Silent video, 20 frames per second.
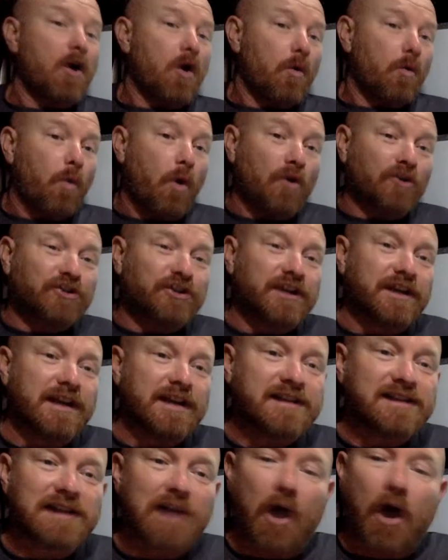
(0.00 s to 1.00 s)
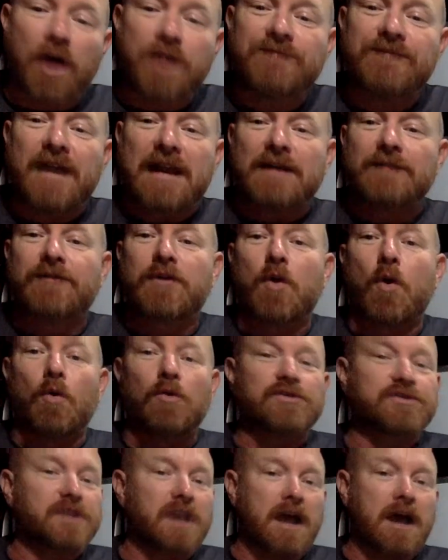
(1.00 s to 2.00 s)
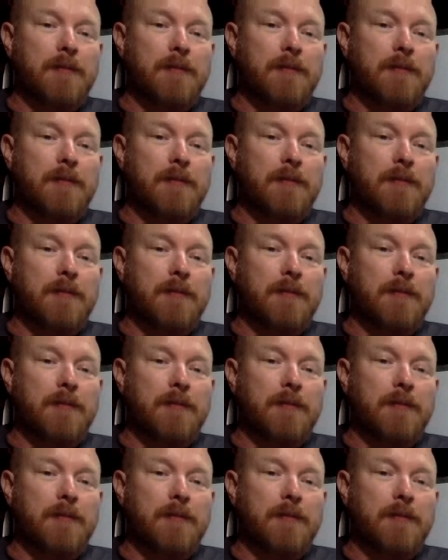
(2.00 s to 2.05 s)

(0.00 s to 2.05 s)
watching this live, then of course,